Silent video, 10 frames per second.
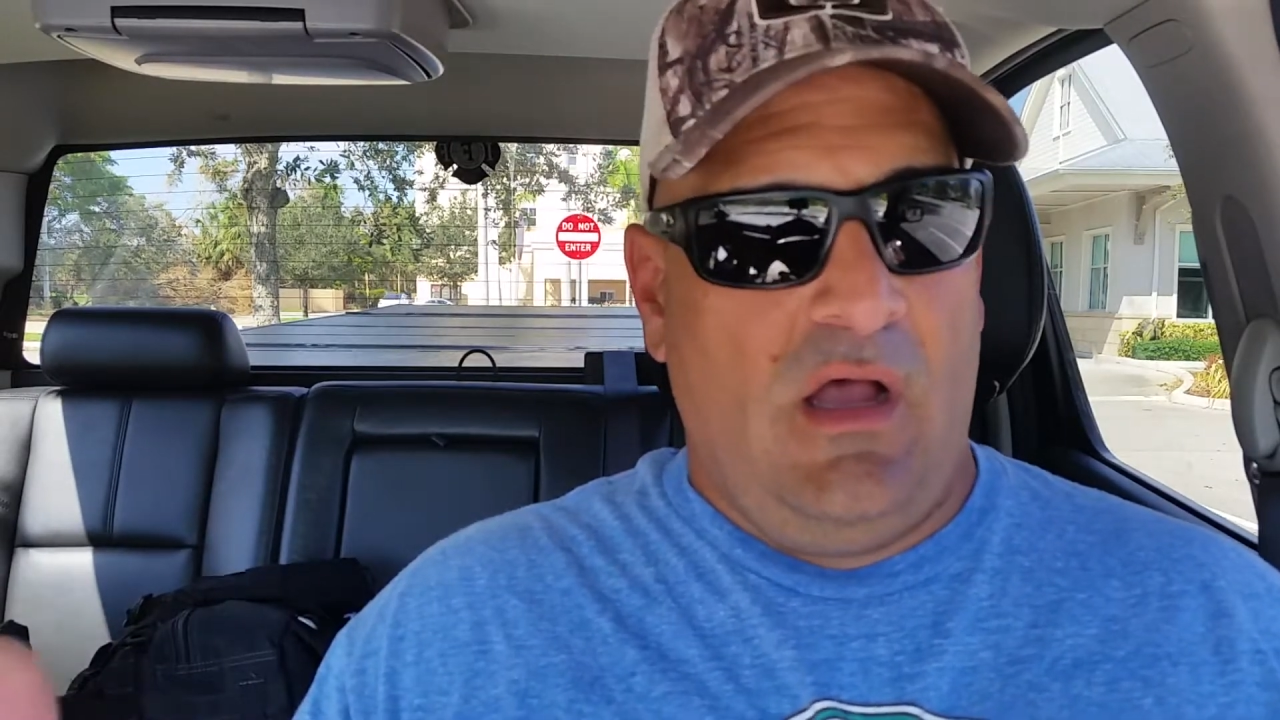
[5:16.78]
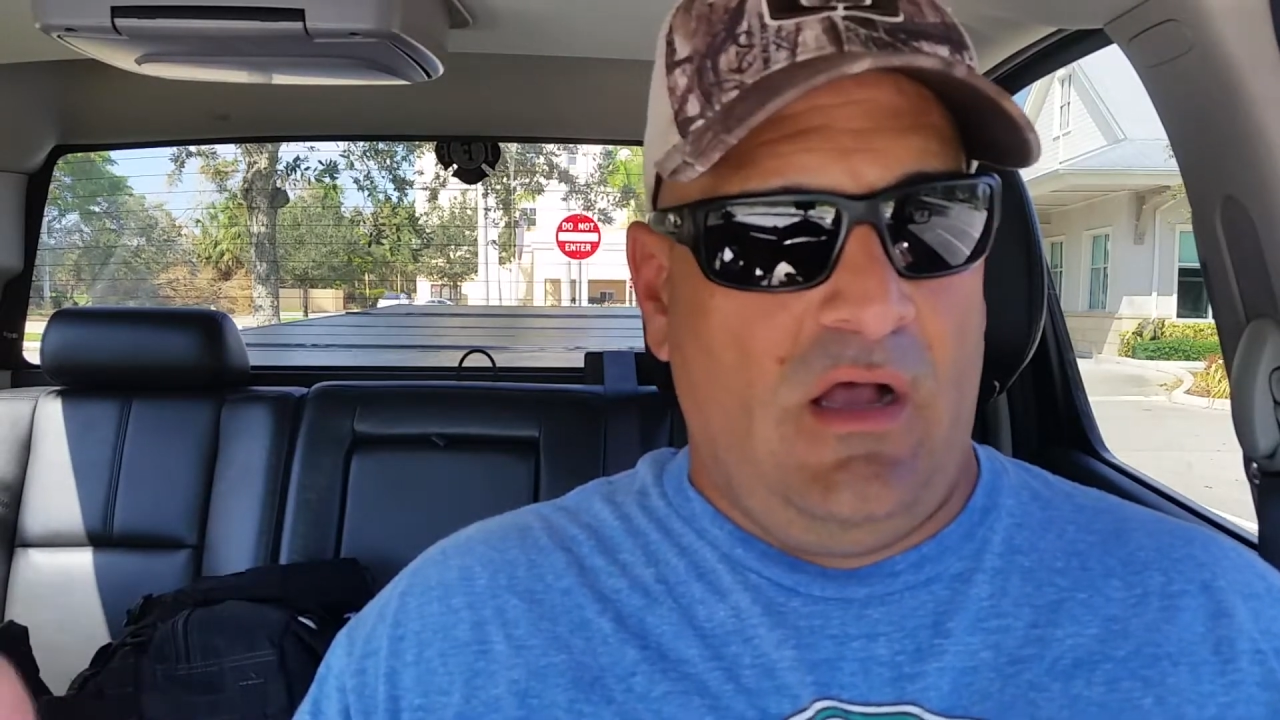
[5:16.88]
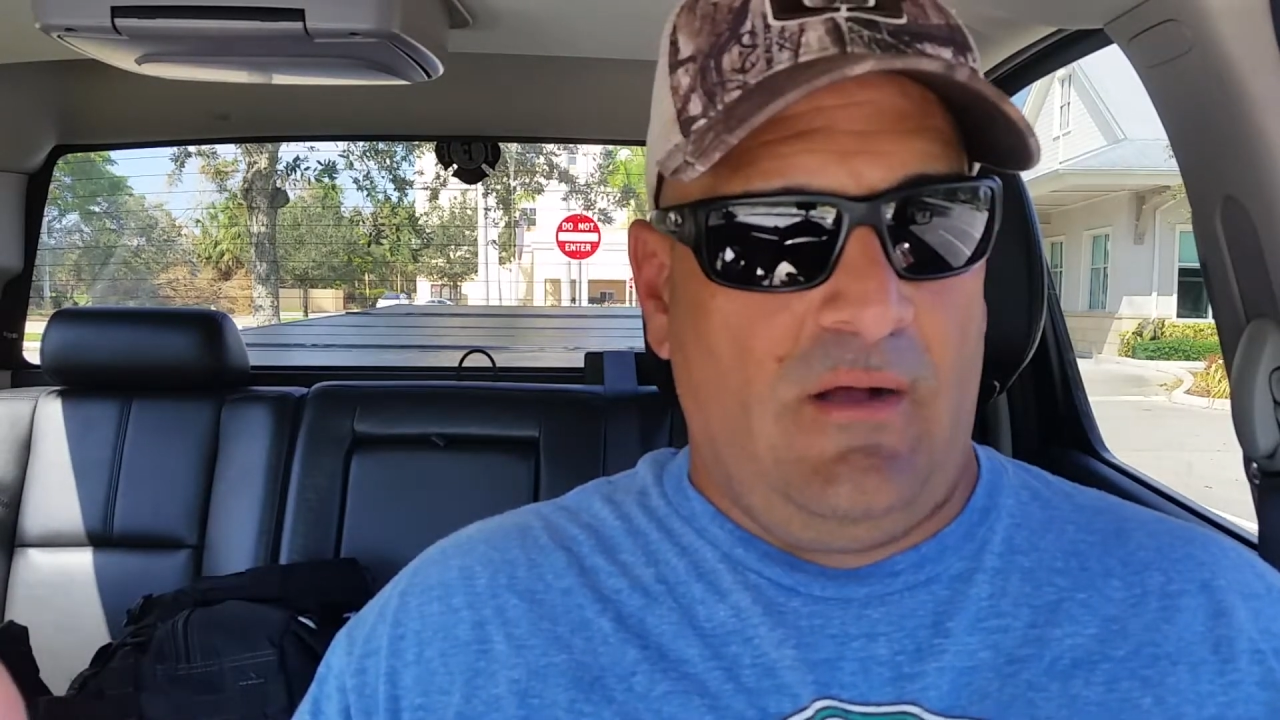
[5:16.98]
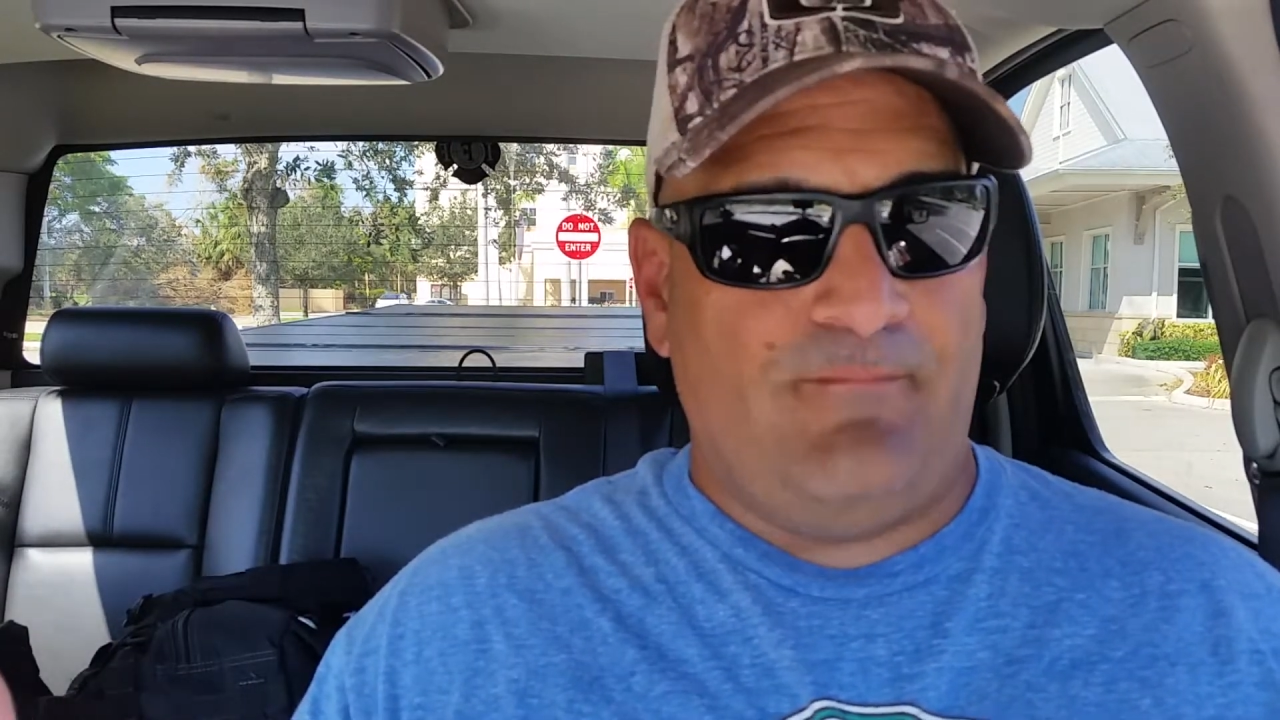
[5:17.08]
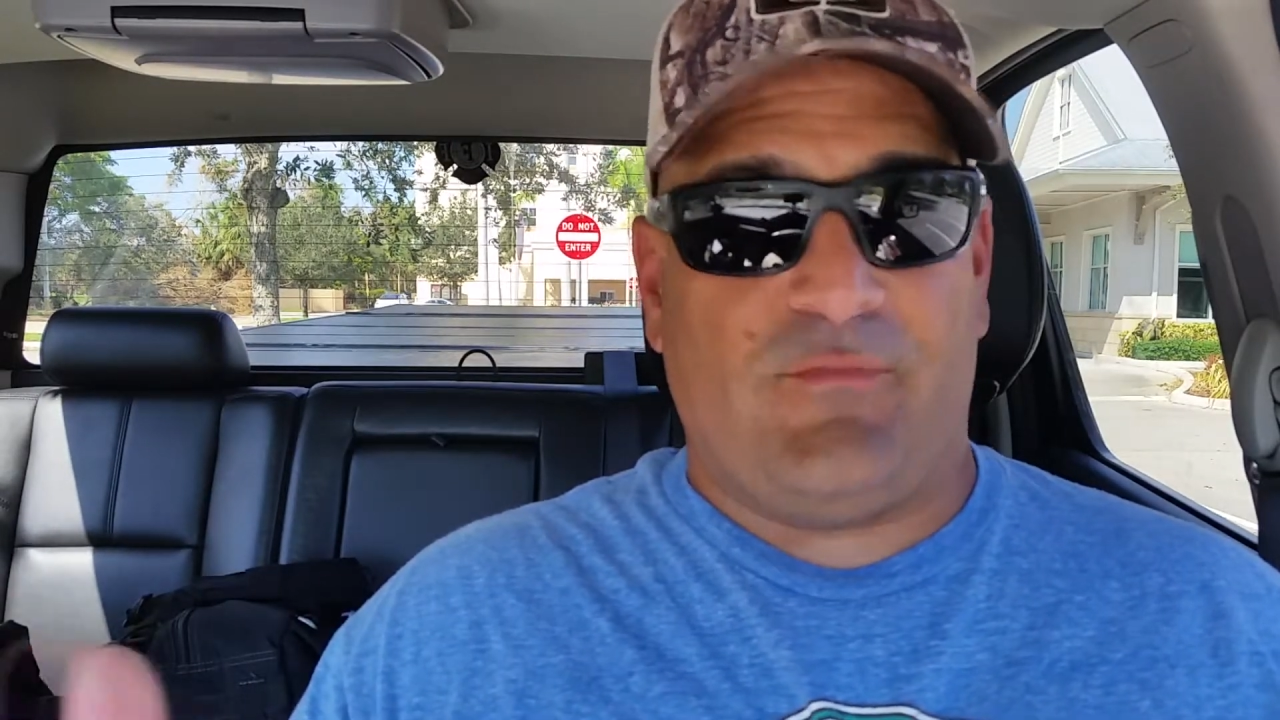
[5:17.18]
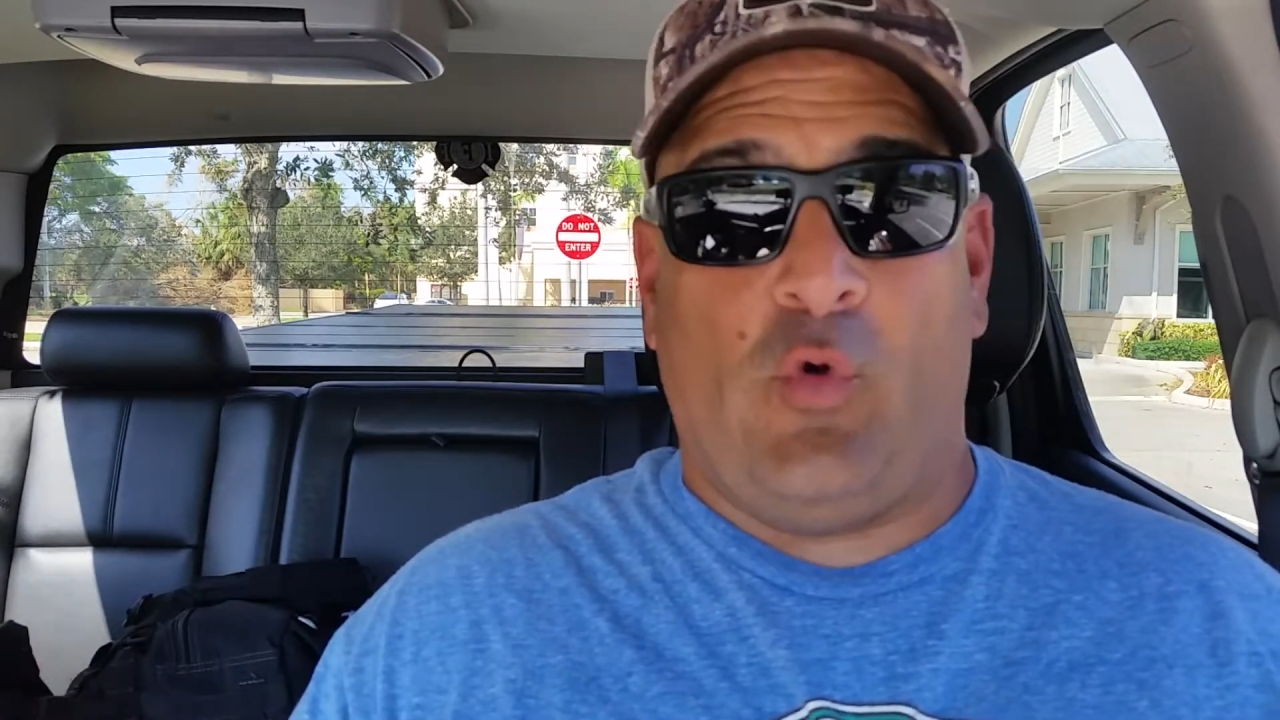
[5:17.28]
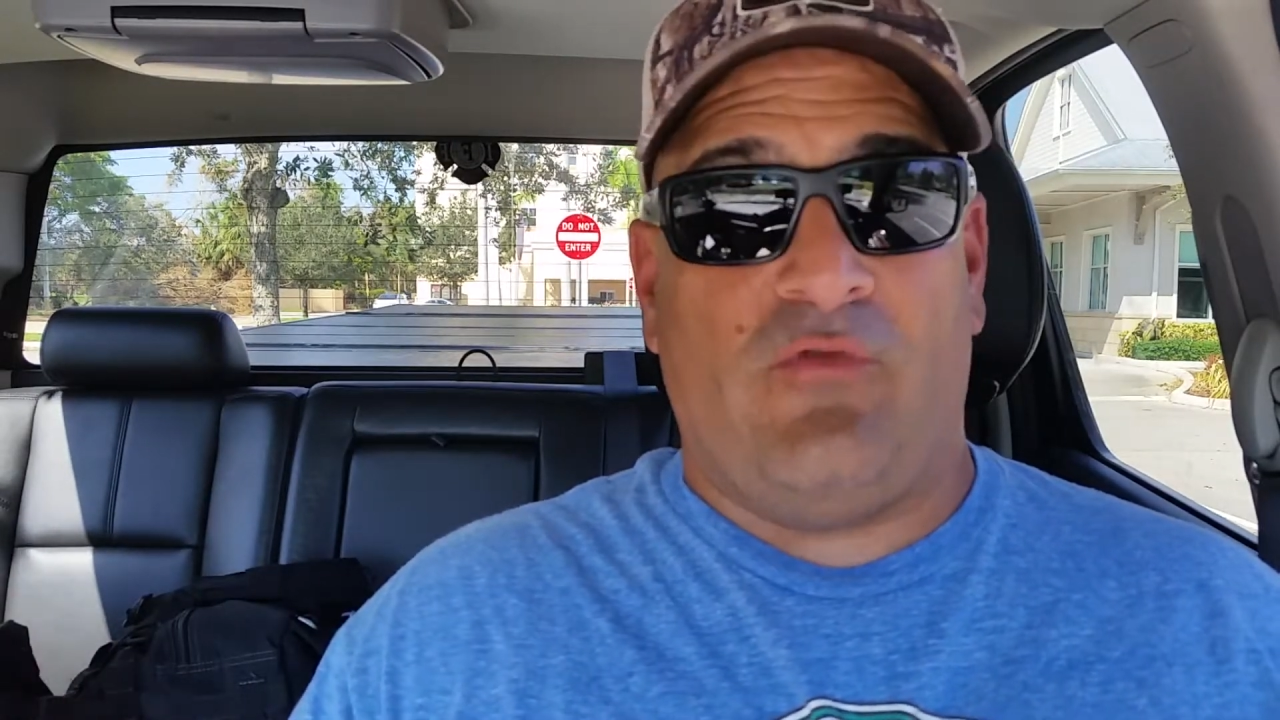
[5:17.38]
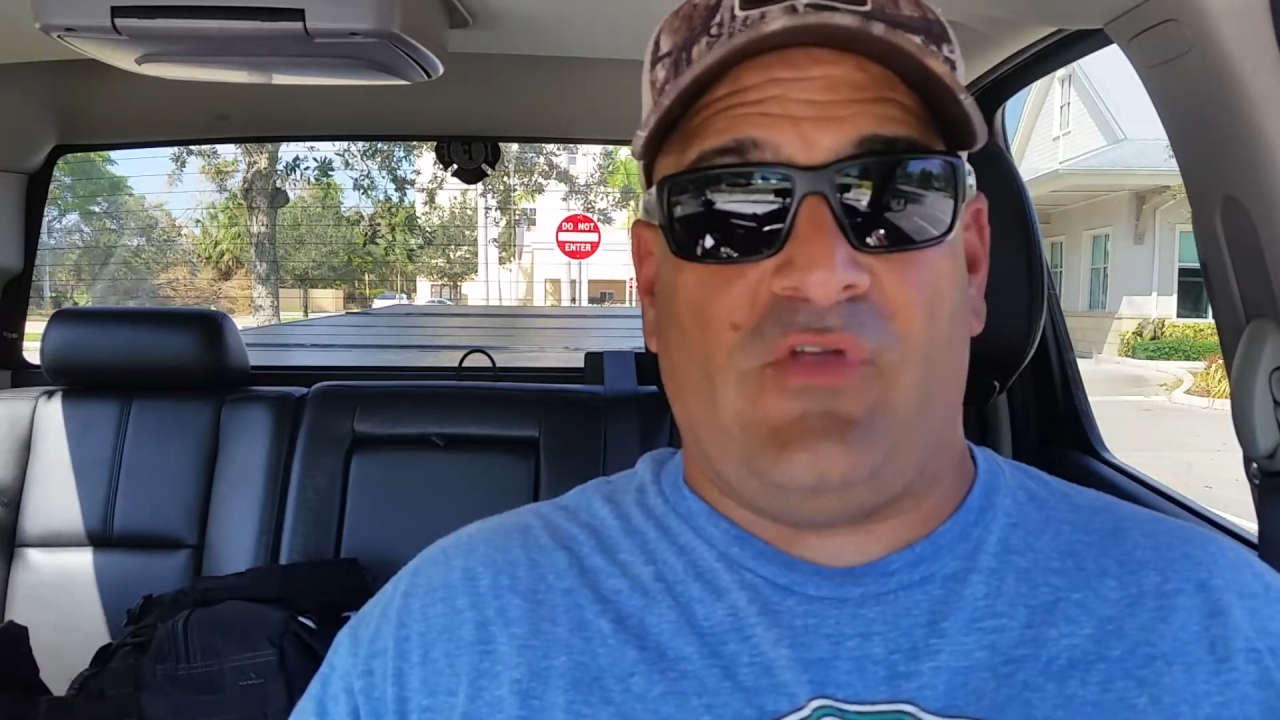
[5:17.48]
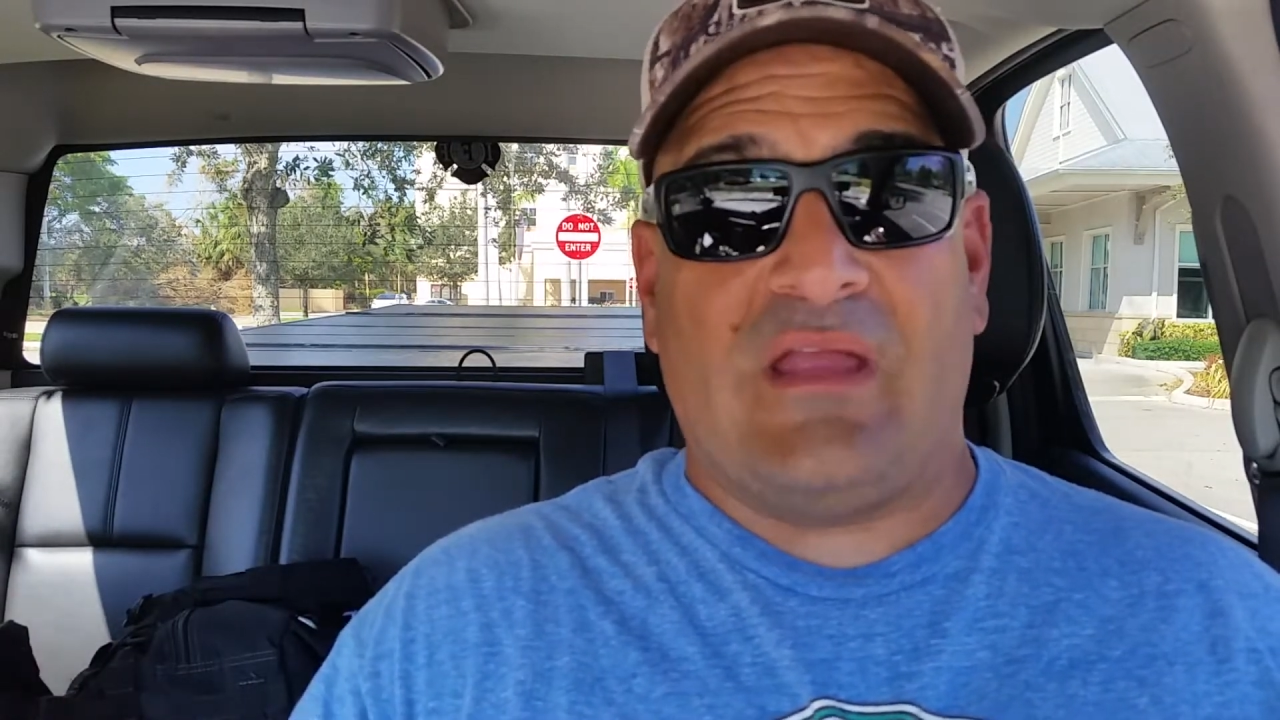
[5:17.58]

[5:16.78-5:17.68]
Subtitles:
Or if you're